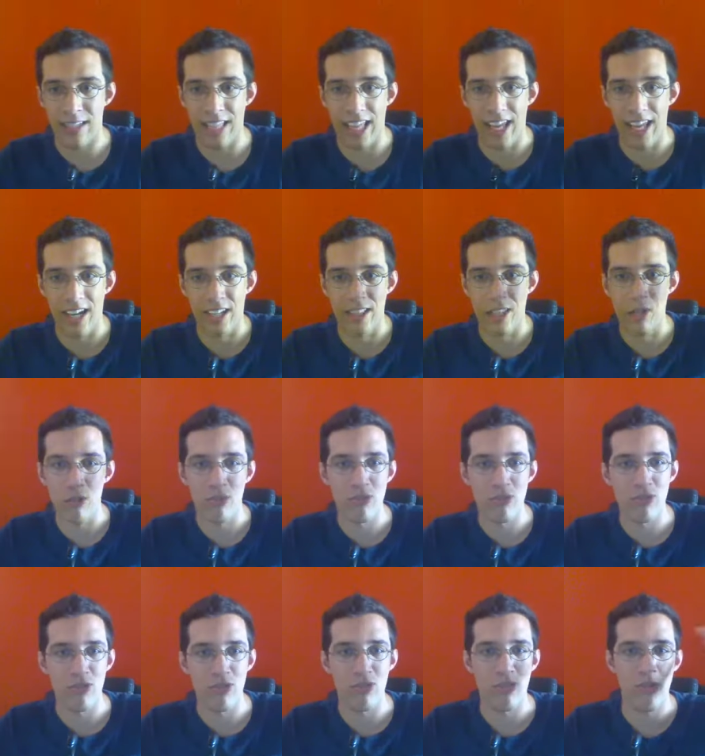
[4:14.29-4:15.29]
let
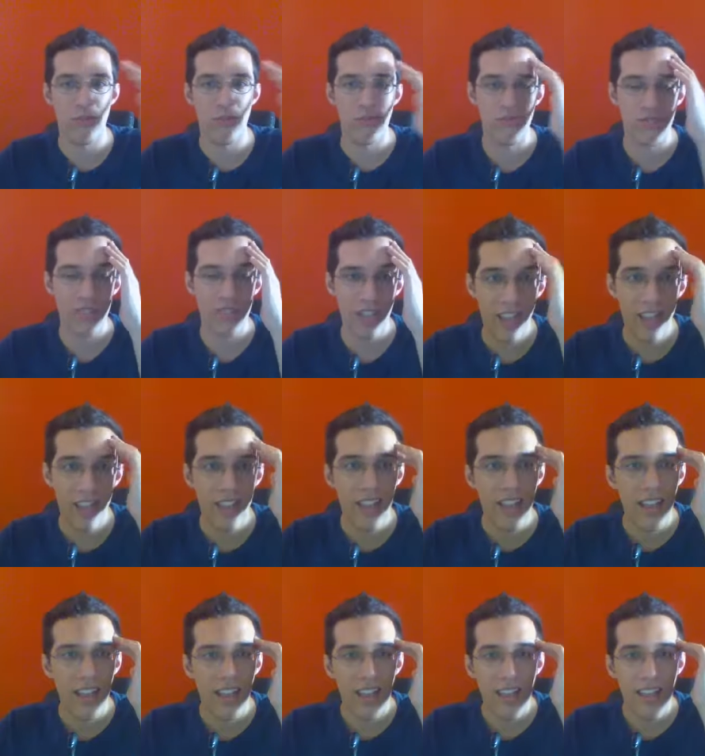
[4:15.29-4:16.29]
alone Zeus.
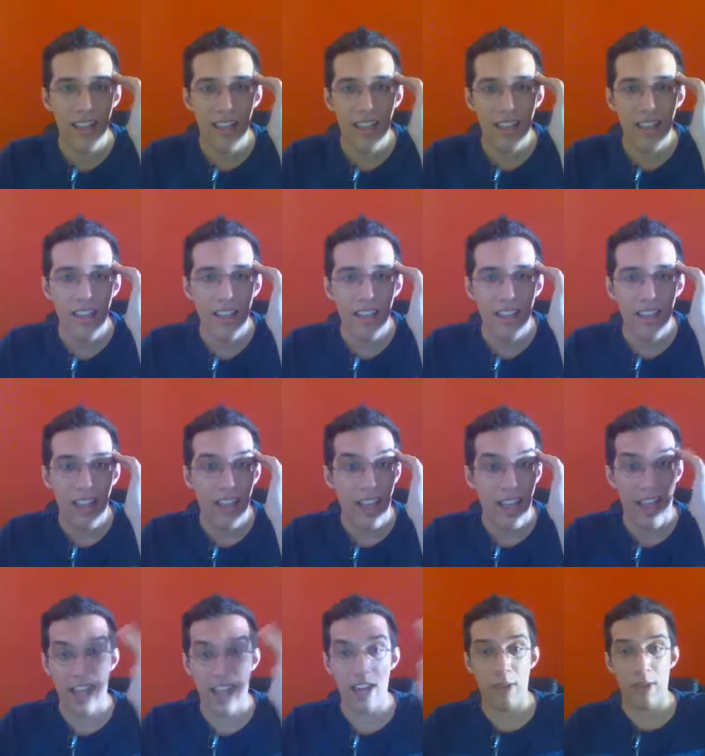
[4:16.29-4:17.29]

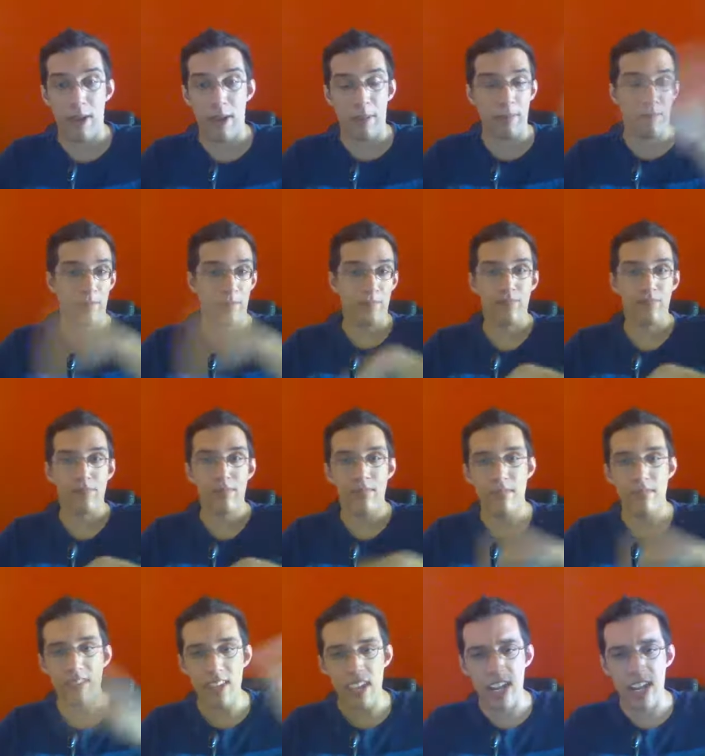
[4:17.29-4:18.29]
Anyway,
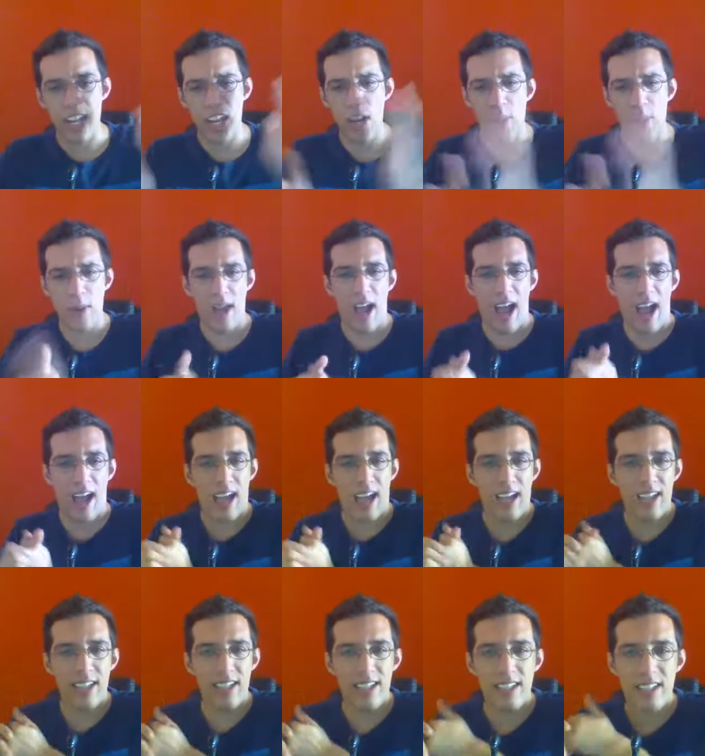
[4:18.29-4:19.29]
here we are.
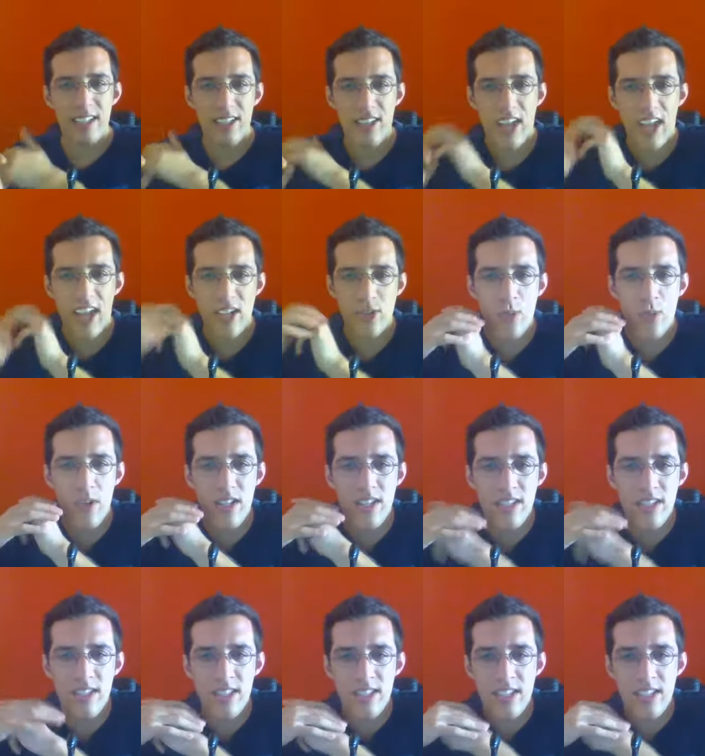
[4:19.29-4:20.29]
Okay, Sweet
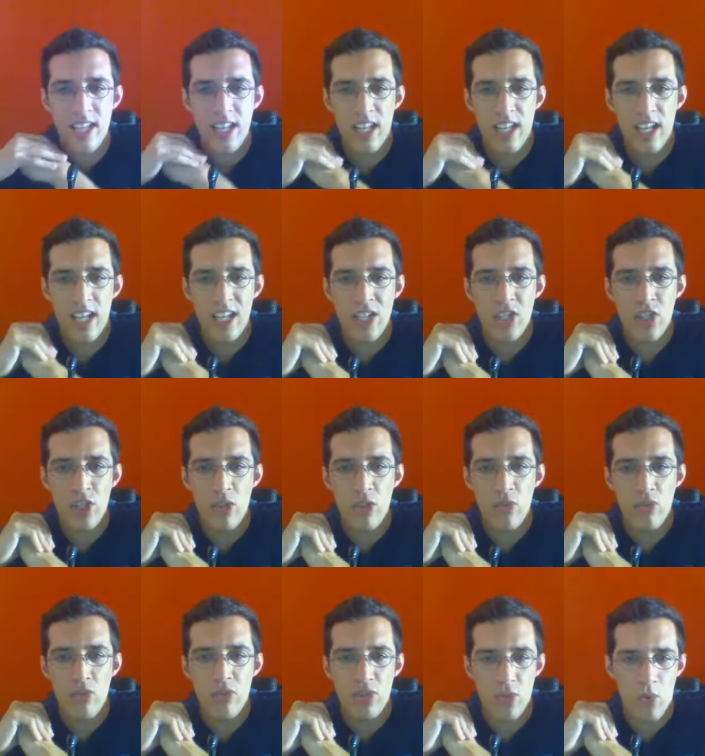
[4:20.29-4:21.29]
City
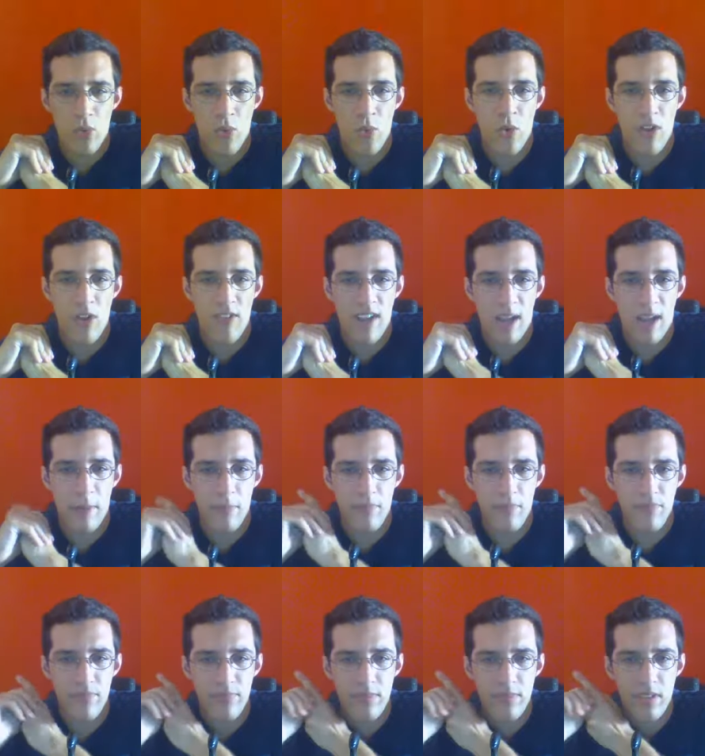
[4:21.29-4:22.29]
Juice River.
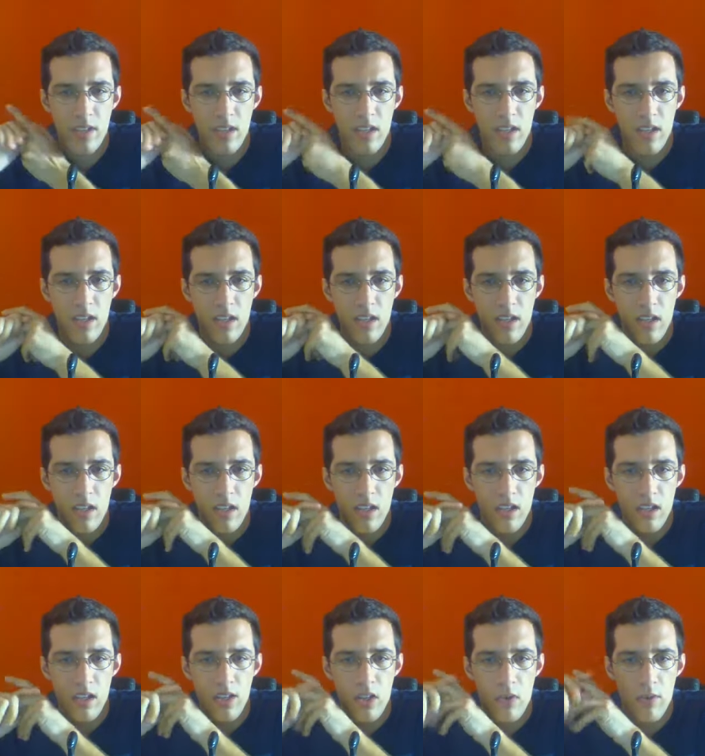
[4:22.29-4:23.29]

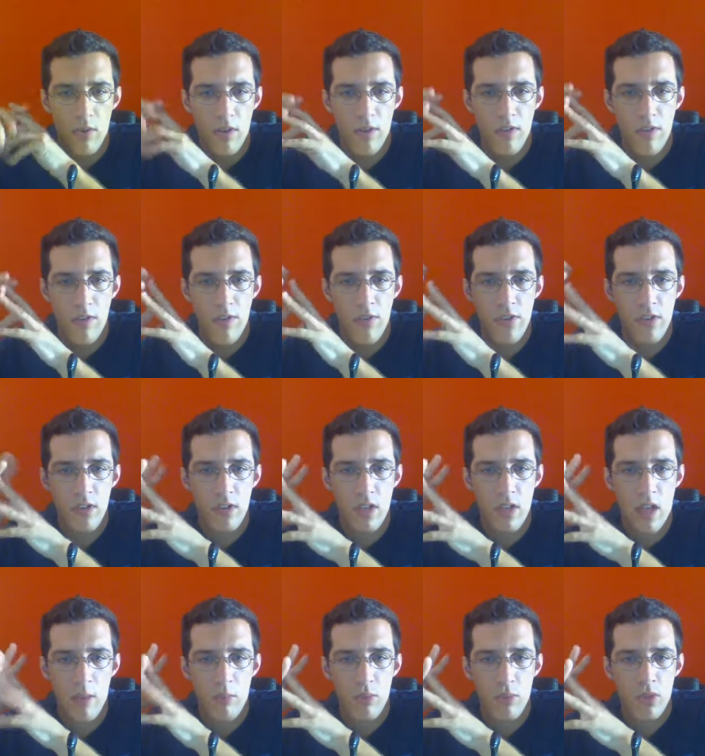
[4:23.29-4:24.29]
The river
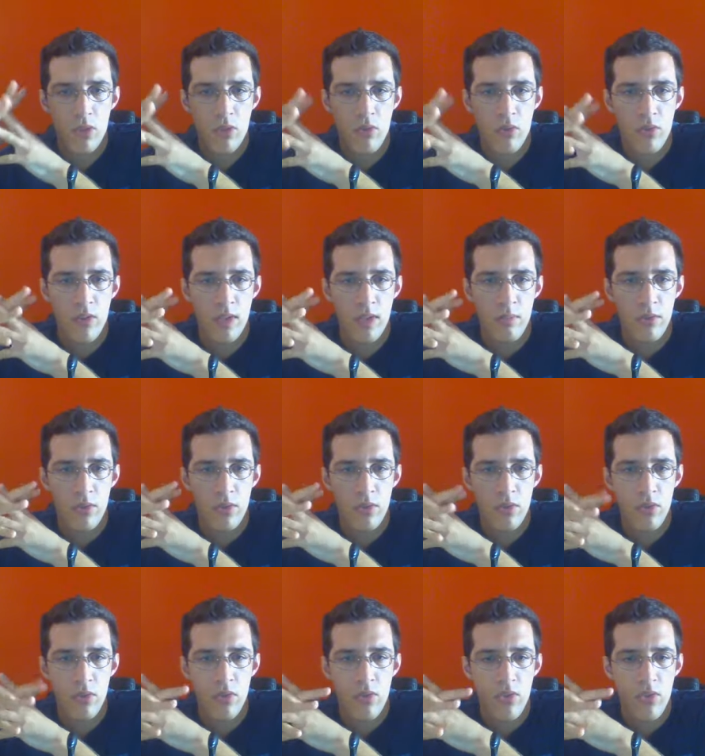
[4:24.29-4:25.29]
filled up with cream
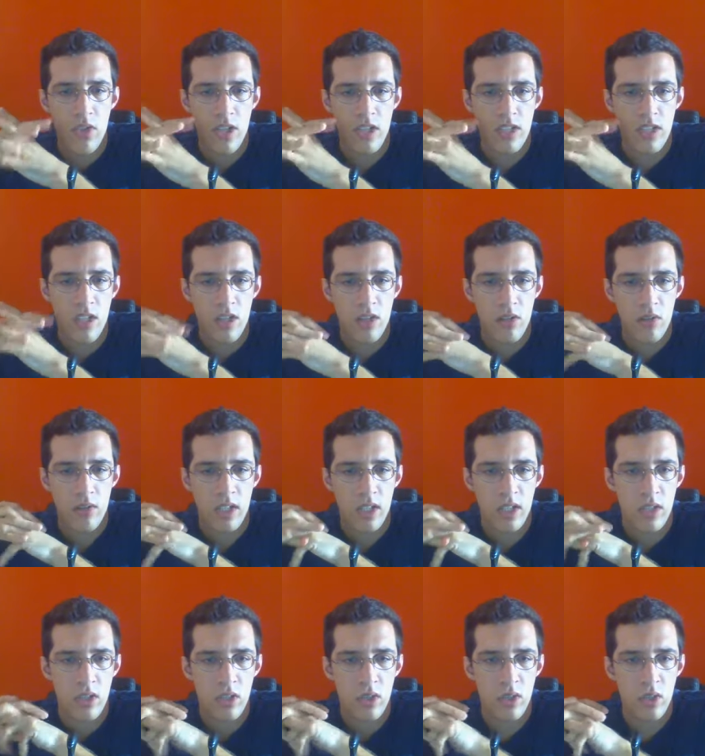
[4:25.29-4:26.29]
too, things aren't
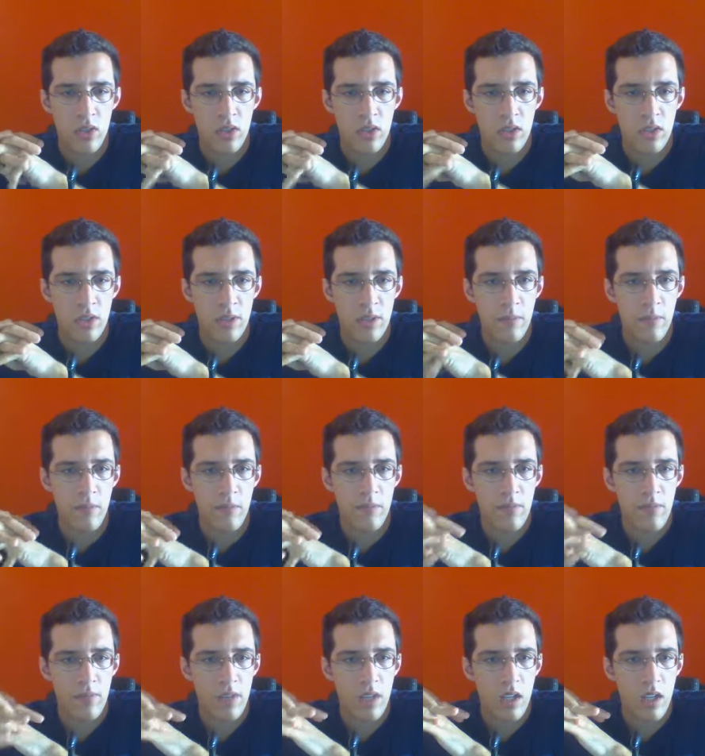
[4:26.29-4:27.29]
looking good.
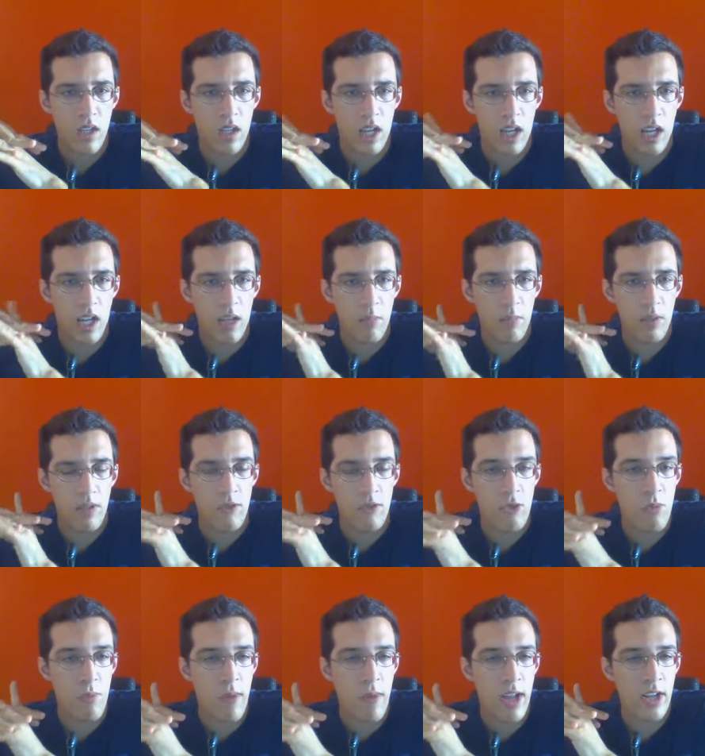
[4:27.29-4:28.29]
I can't believe
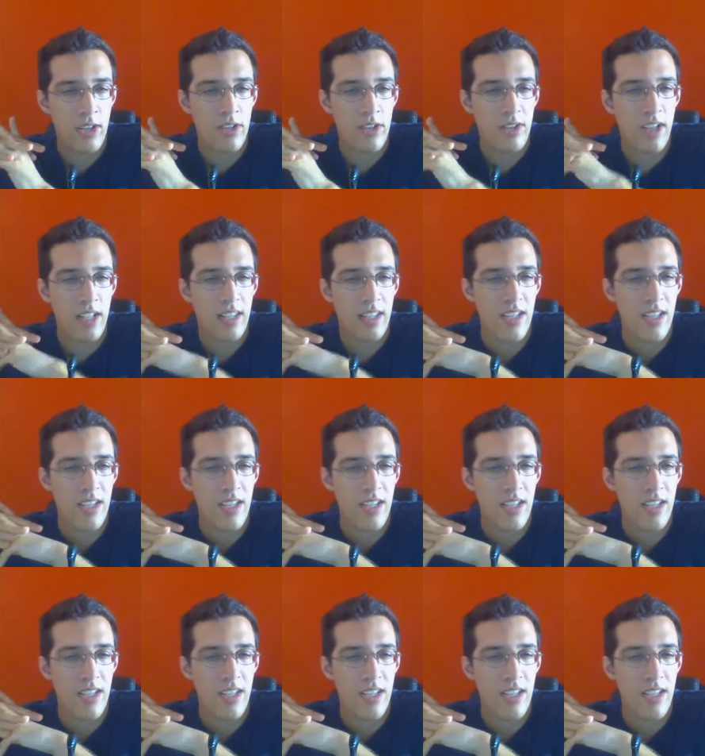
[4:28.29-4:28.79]
we managed to get